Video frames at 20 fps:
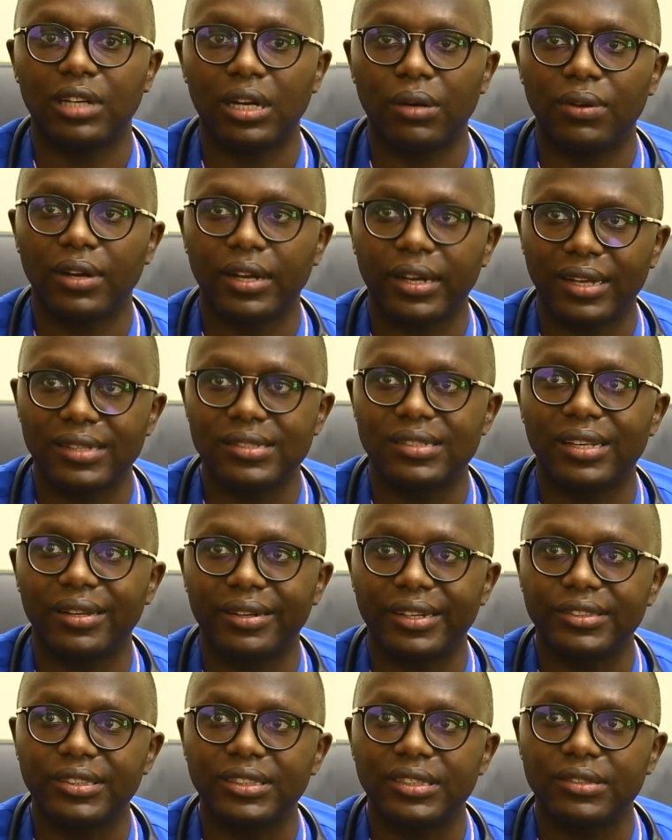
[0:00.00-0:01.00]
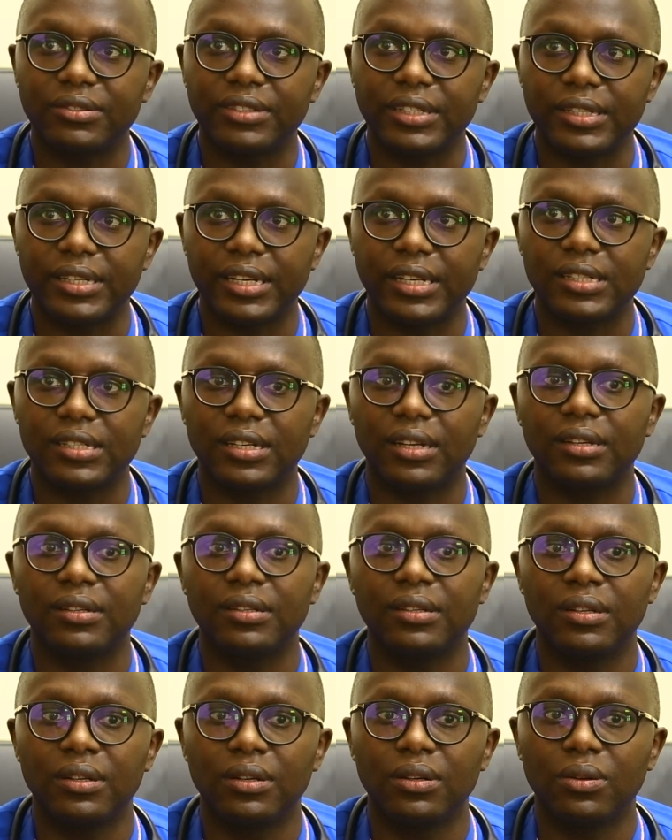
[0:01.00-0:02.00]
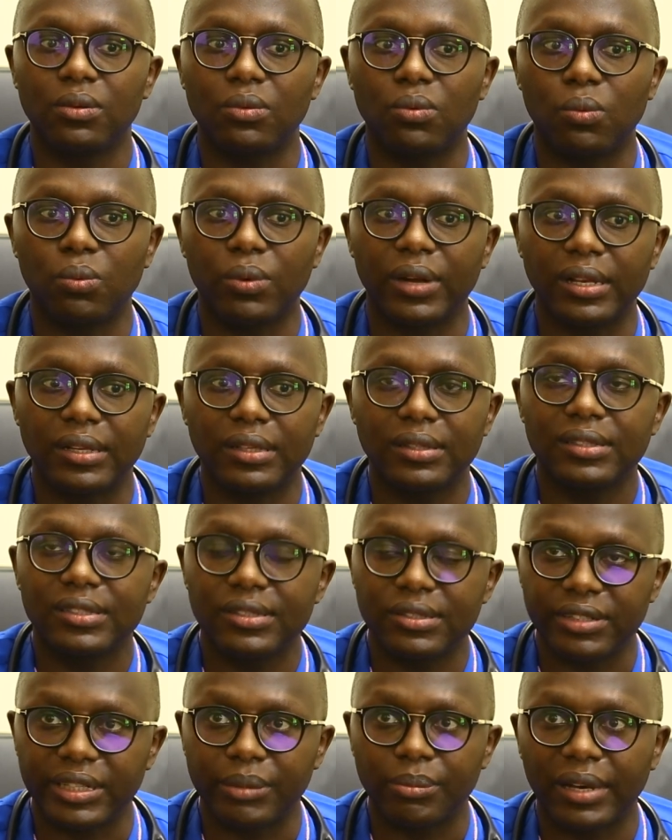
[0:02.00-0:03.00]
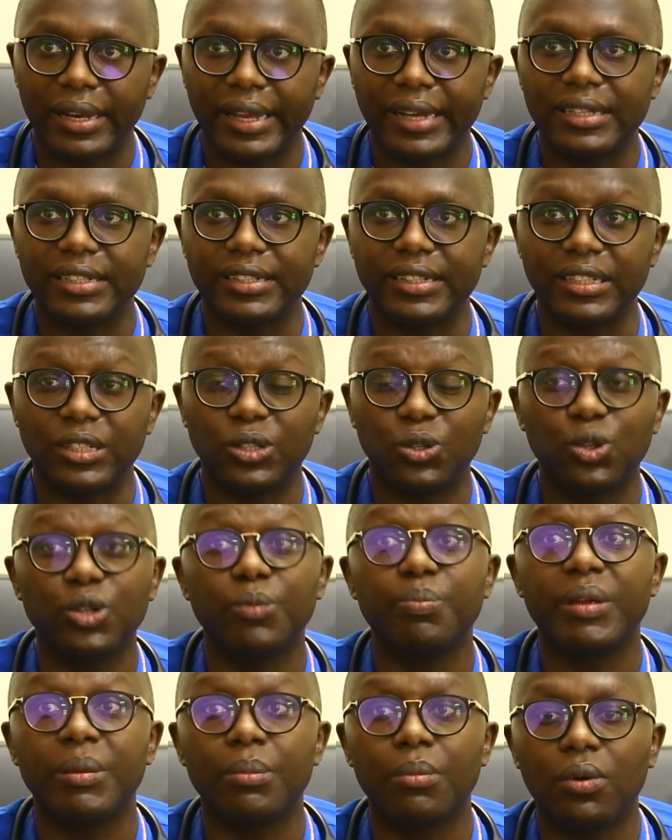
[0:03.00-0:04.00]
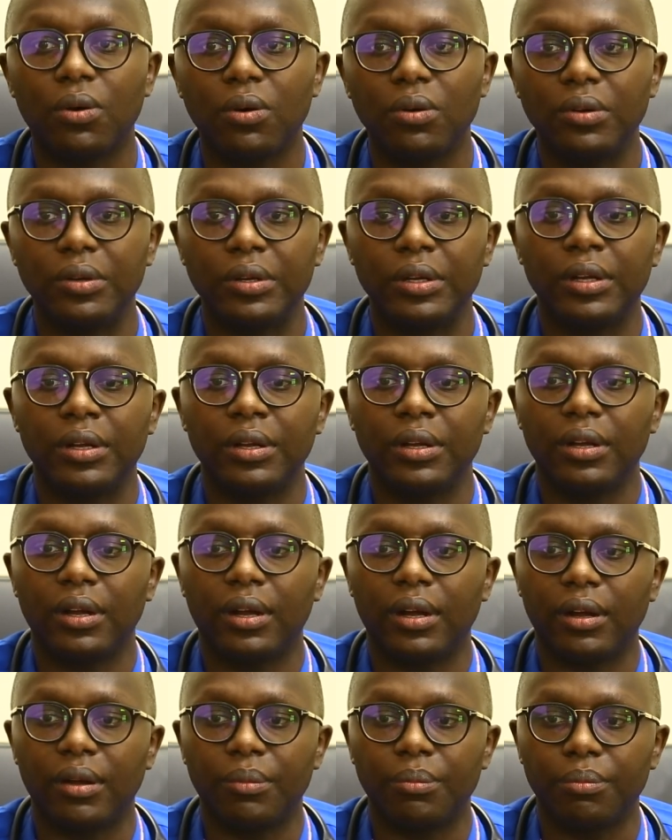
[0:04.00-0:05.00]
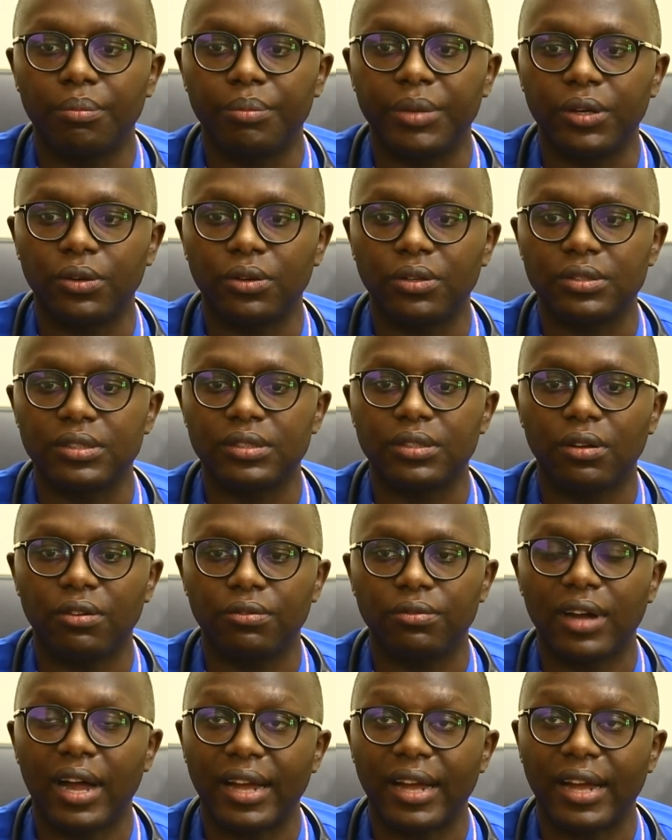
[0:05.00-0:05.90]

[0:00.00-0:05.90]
our cancer registry data well streamlined. It could be more because of